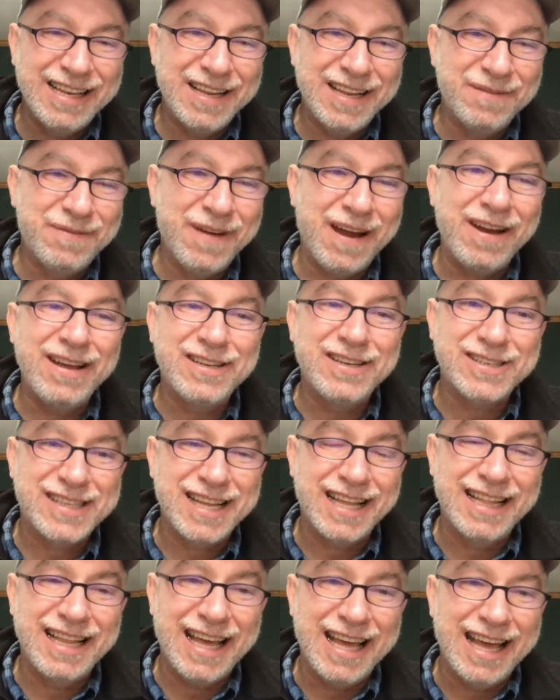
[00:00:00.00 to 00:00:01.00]
Very
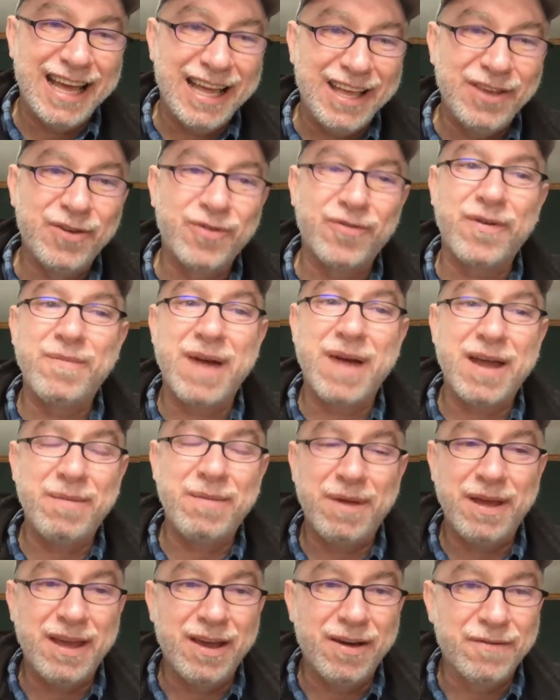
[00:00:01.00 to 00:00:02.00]
interesting. You remind
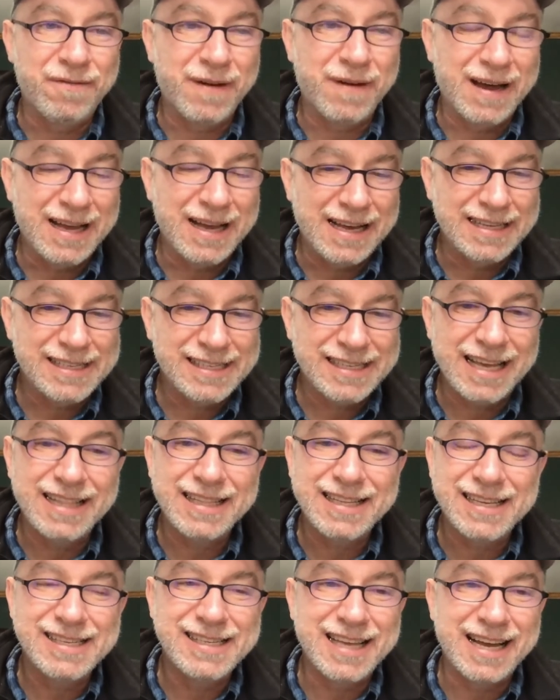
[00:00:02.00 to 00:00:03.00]
me of a
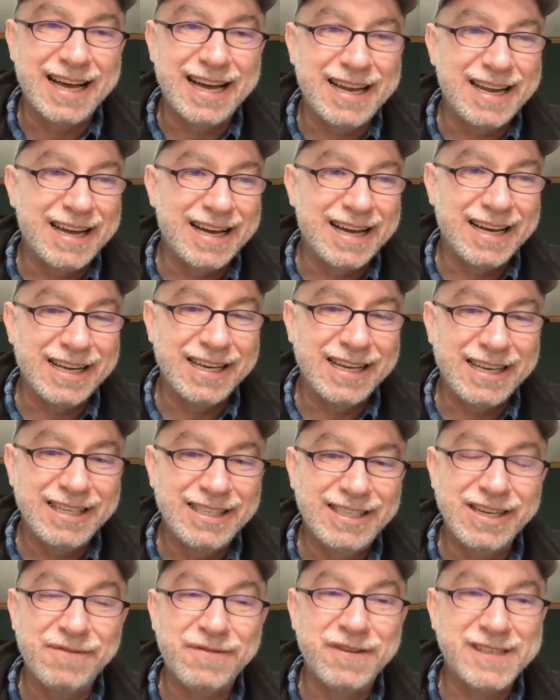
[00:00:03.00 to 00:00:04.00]
sentence that
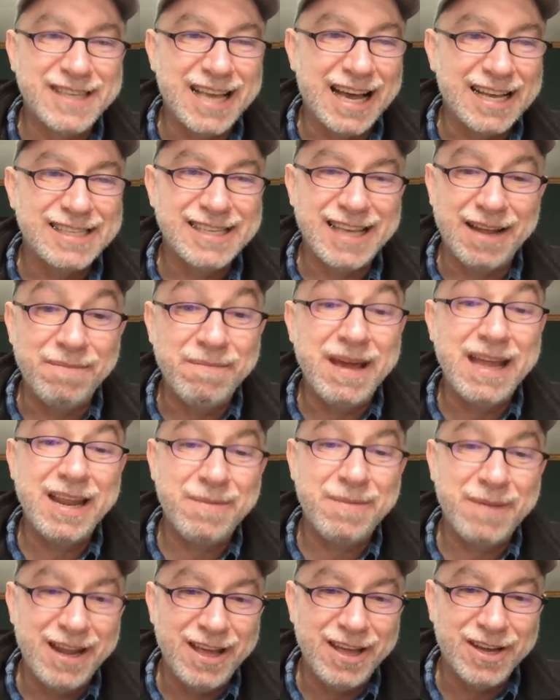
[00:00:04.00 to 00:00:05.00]
Jeffrey Sachs said
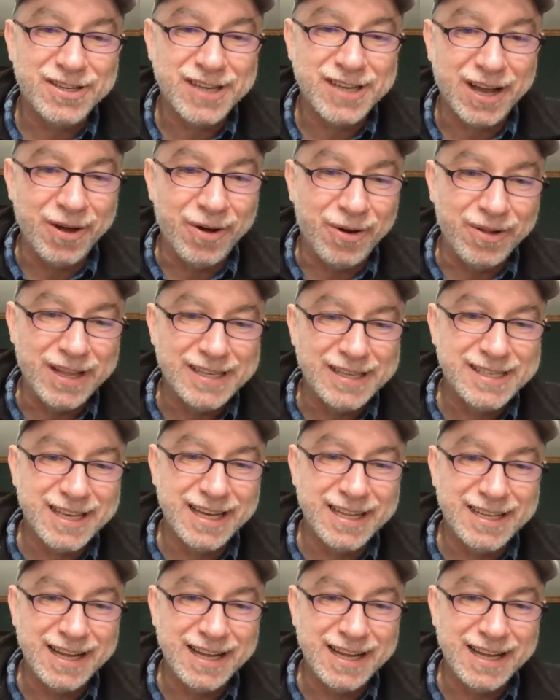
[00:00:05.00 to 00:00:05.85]
many, many years ago that said